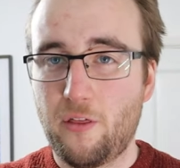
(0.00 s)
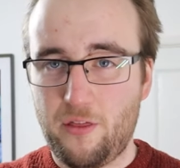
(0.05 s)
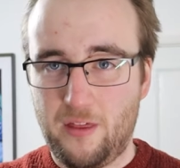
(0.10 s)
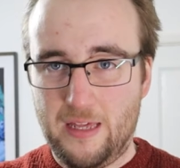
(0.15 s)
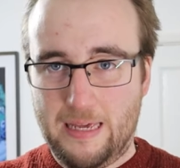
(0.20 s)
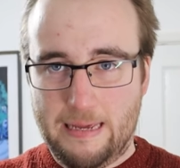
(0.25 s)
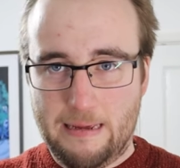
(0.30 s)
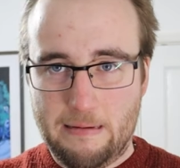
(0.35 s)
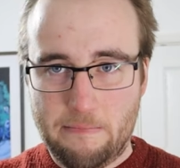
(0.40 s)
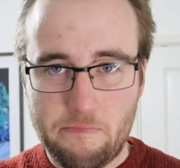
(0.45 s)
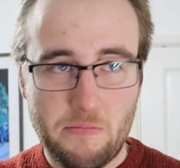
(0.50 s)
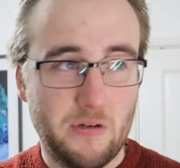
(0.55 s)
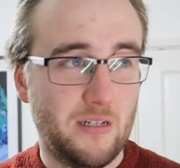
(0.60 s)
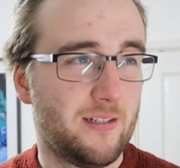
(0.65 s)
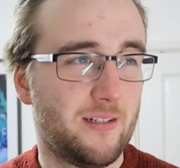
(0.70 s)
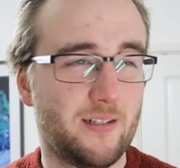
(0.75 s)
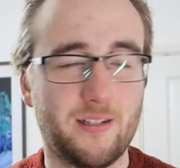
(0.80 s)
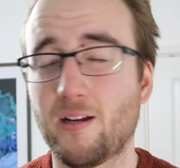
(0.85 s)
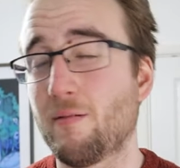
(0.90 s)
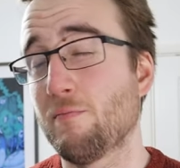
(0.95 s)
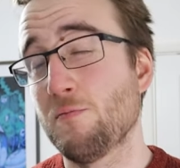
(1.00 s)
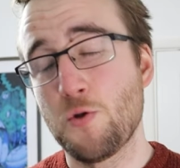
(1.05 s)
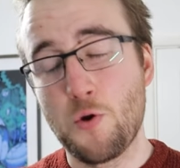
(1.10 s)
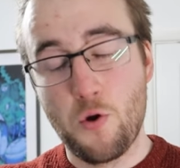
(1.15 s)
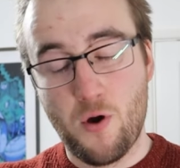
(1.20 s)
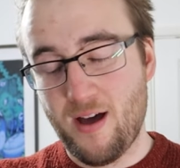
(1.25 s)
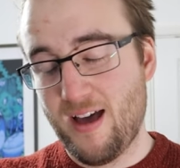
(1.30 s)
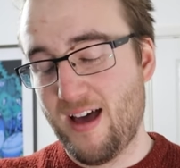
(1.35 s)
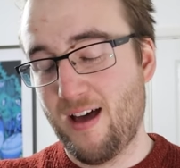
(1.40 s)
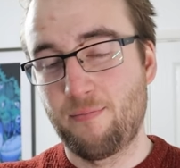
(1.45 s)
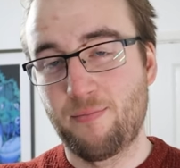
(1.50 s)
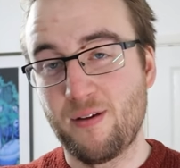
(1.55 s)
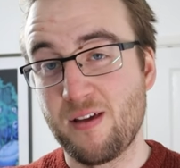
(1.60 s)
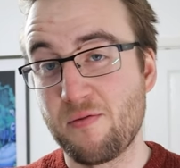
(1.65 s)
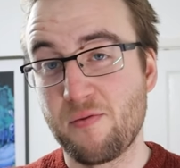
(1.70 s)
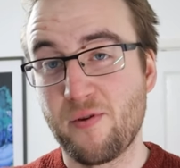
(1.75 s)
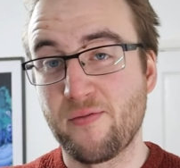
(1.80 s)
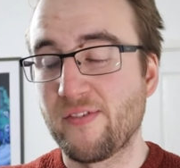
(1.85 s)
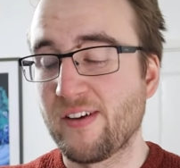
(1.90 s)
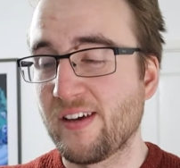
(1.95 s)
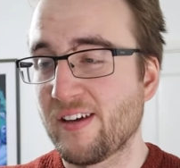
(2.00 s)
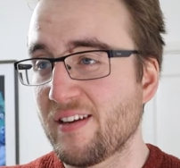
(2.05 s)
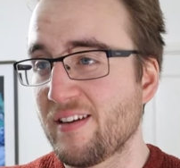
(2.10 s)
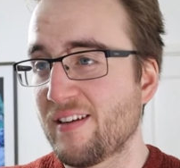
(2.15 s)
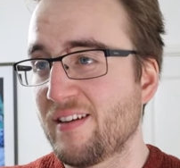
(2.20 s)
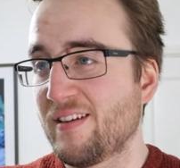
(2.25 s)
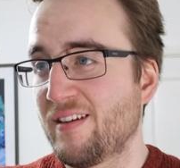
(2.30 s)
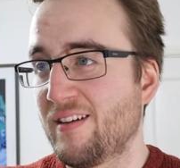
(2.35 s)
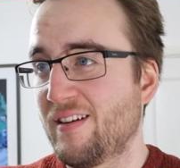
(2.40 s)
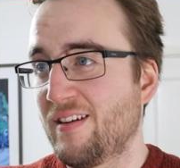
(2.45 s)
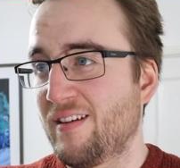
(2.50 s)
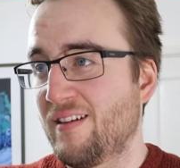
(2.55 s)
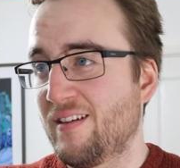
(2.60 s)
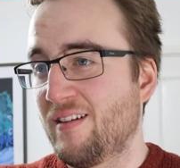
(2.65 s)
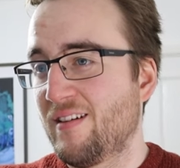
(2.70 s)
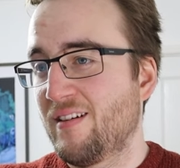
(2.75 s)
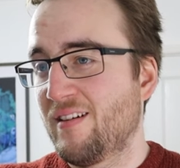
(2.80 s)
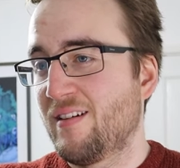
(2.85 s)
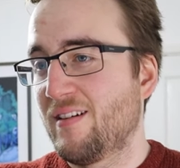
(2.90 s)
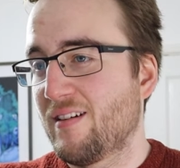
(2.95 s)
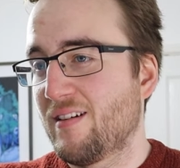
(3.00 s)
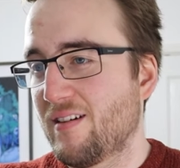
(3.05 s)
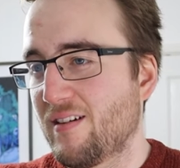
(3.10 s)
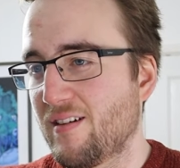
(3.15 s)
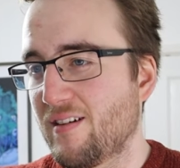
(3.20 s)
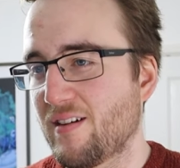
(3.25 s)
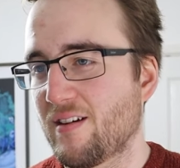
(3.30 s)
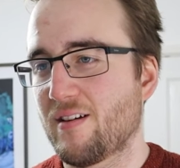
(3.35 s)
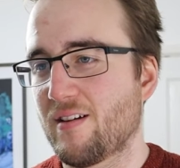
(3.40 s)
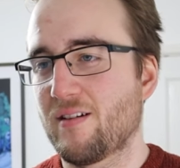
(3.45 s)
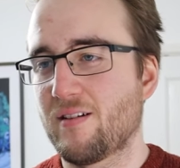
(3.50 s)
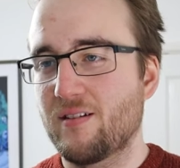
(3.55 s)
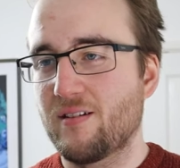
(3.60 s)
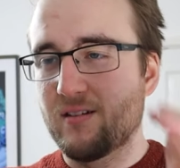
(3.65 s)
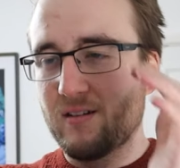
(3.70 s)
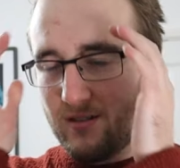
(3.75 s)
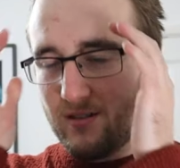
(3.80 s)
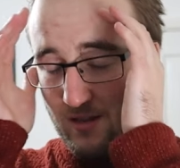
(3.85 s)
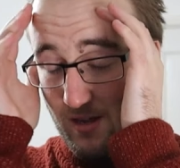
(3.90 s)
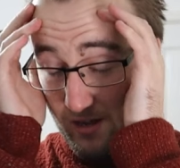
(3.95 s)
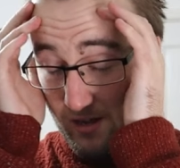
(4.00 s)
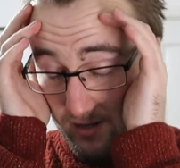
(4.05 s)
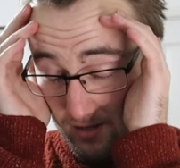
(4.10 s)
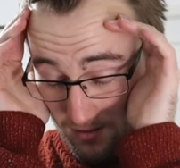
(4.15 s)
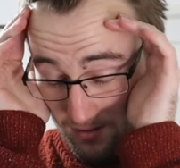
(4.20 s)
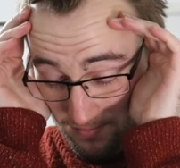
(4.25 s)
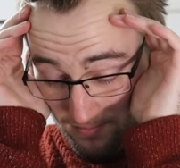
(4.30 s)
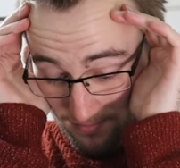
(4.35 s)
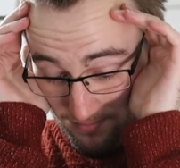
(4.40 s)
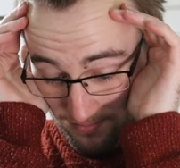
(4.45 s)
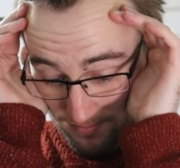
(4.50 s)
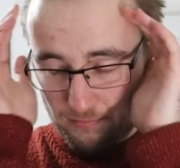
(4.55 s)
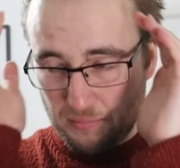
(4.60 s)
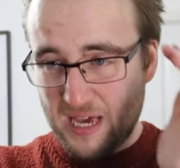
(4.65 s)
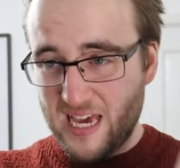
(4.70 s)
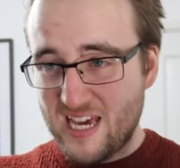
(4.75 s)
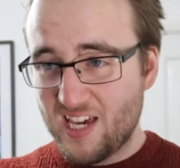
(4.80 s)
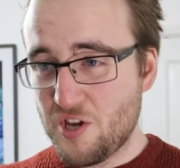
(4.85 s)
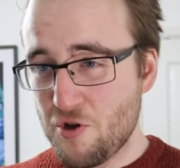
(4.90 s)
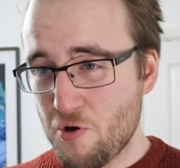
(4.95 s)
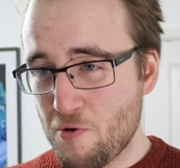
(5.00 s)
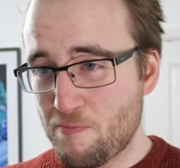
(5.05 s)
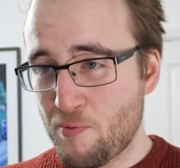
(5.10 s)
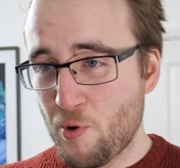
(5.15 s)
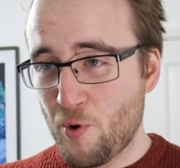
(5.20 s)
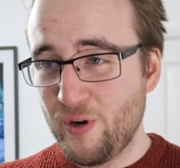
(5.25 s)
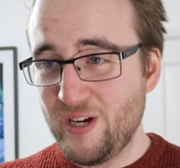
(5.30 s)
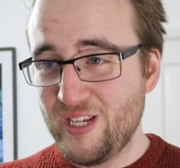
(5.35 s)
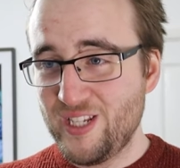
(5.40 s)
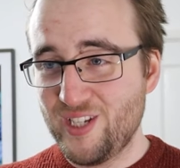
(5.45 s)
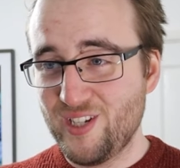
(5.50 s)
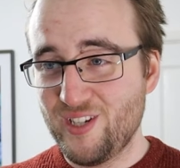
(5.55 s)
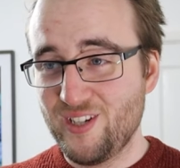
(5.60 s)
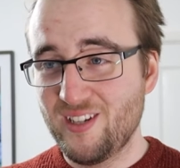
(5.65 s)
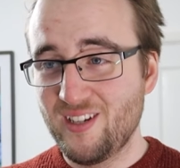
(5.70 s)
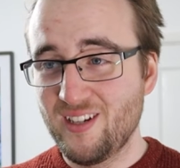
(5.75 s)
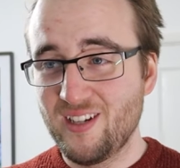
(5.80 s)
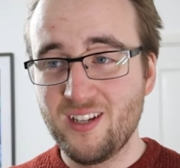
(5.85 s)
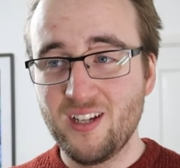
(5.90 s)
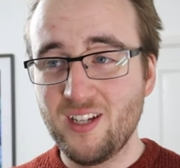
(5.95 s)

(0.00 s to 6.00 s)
theme and I'm not happy with it. Oh, pick your poison